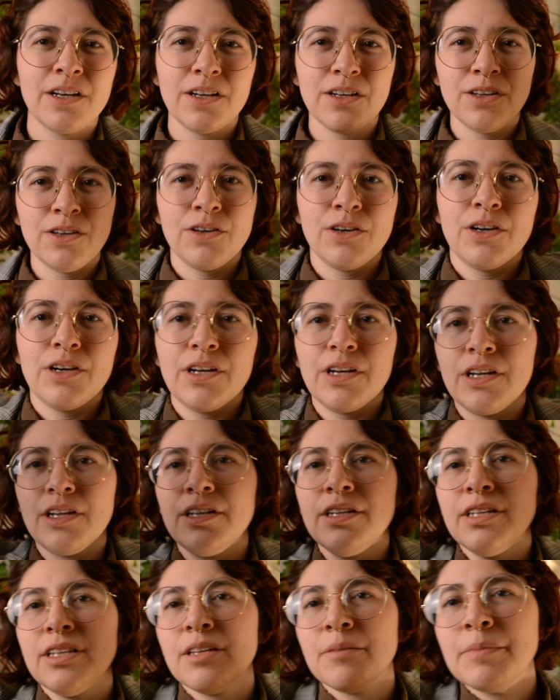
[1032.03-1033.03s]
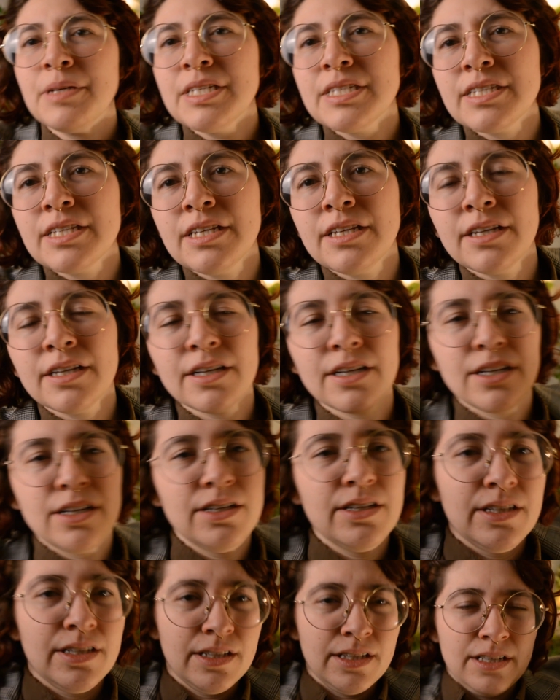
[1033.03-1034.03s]
Good. Let me see here.
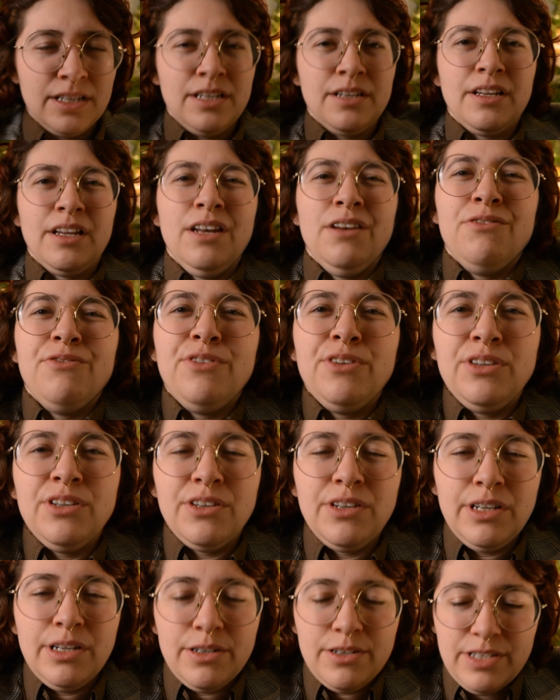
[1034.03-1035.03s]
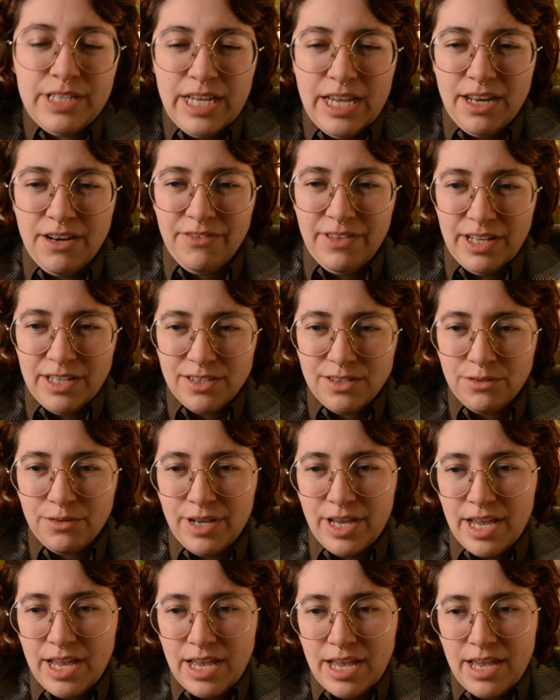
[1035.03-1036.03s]
I'm gonna feel your ears again if that's
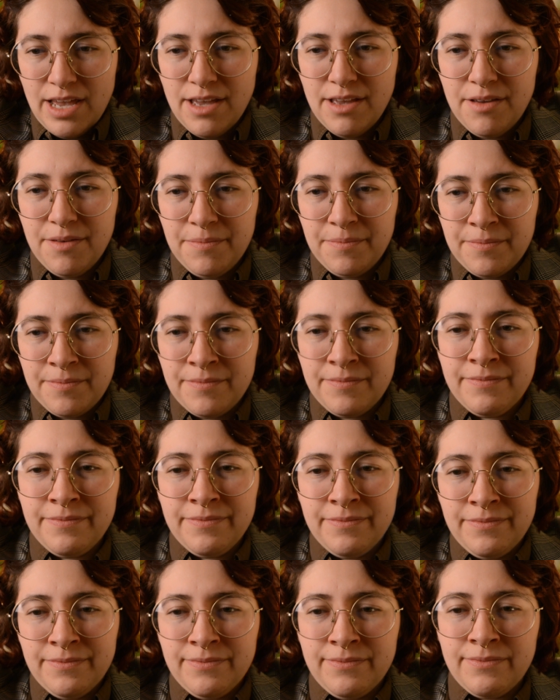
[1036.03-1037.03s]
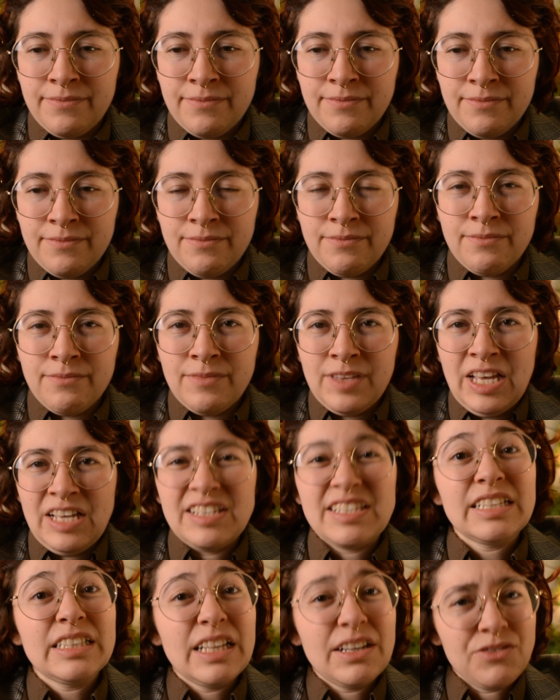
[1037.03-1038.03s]
okay. Is
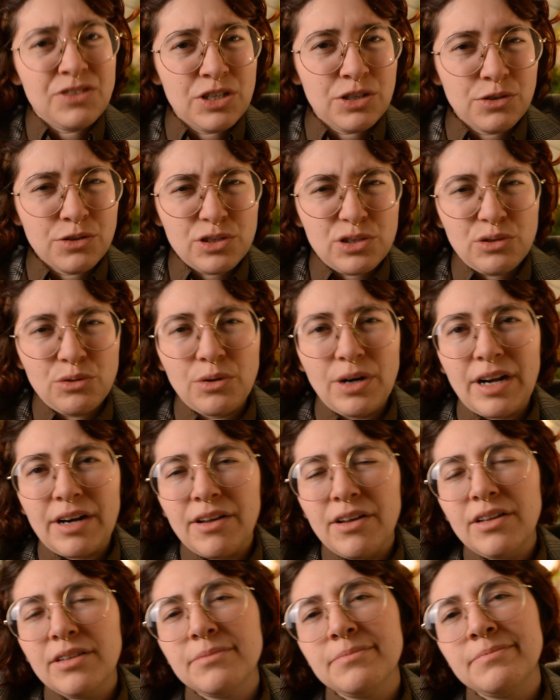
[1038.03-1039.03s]
the left ear sore at all?